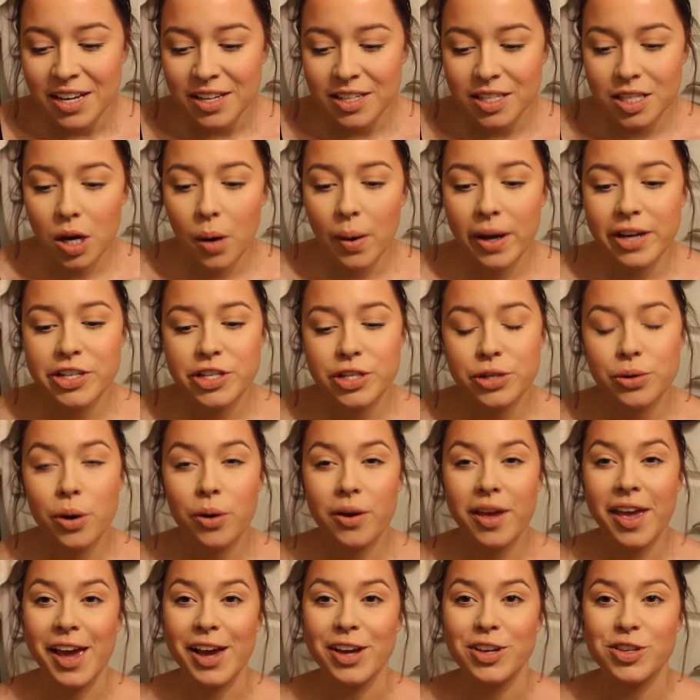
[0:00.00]
So I do
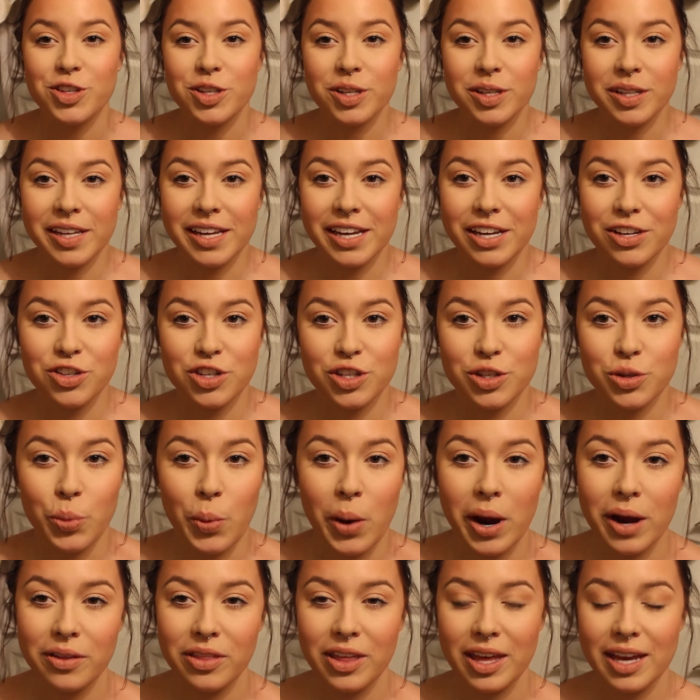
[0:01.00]
occasionally just
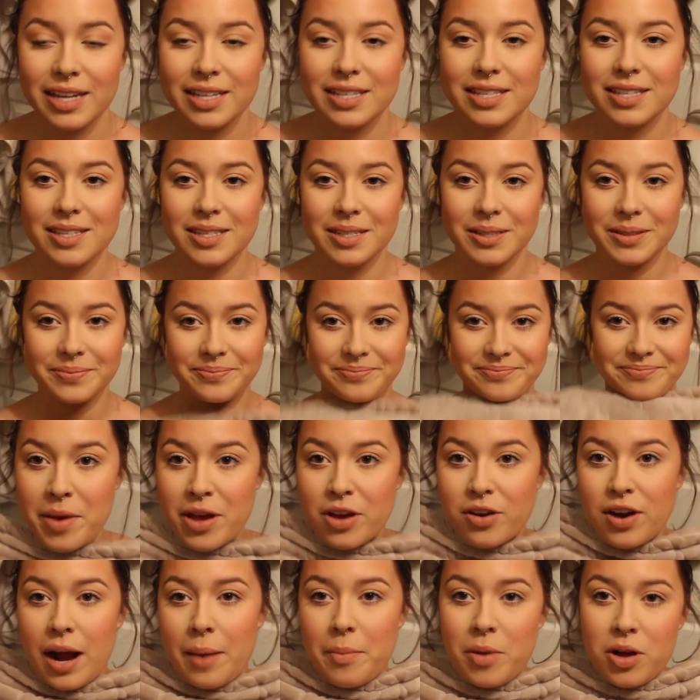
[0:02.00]
wear this.
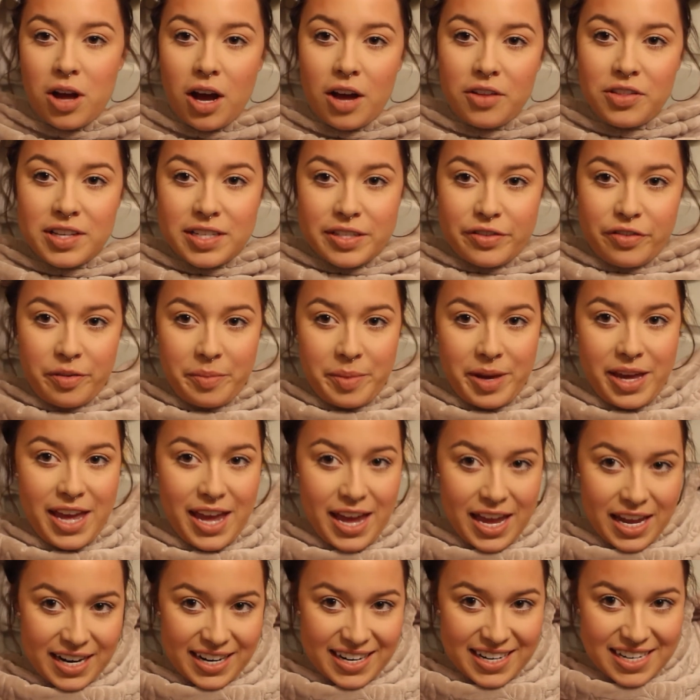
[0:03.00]
My grandma got this for
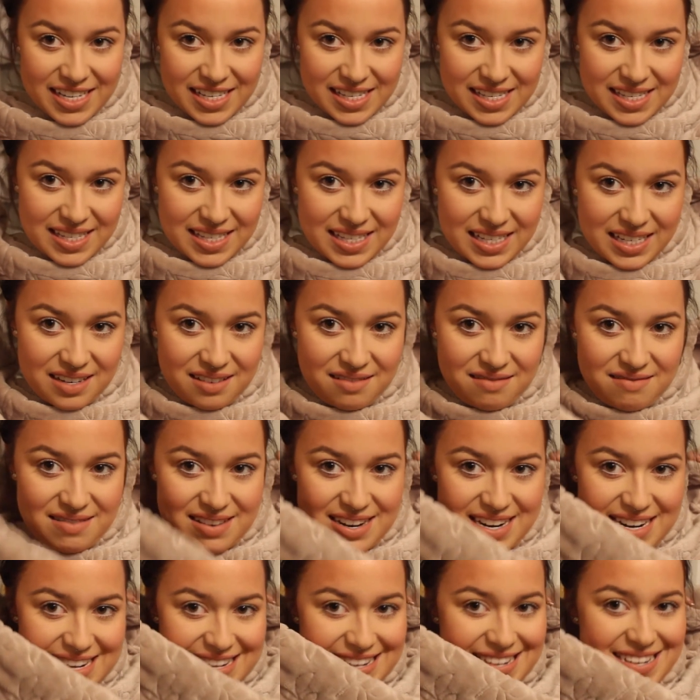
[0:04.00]
me, and it is so
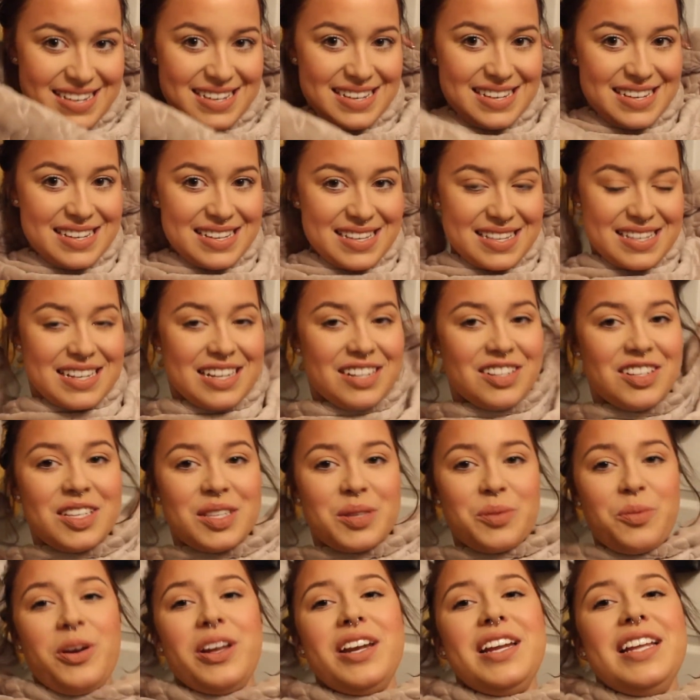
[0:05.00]
nice. I
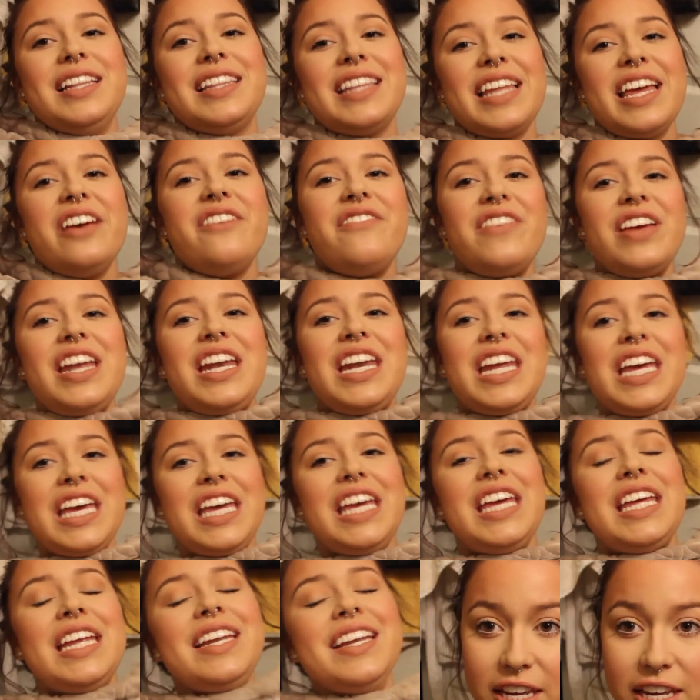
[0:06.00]
just want to live in it.